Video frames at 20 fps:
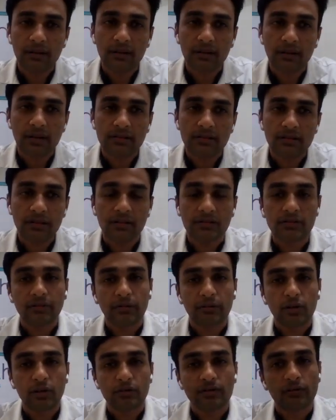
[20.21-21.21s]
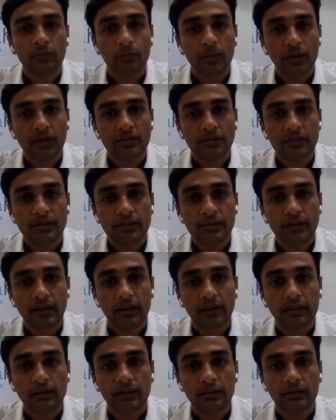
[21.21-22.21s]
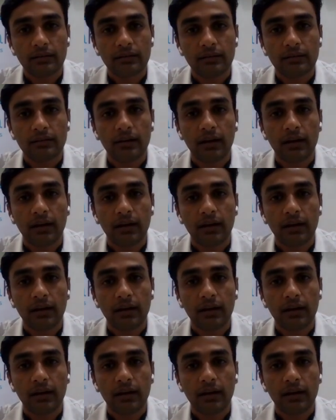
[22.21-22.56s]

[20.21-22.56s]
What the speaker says: educational videos for patients under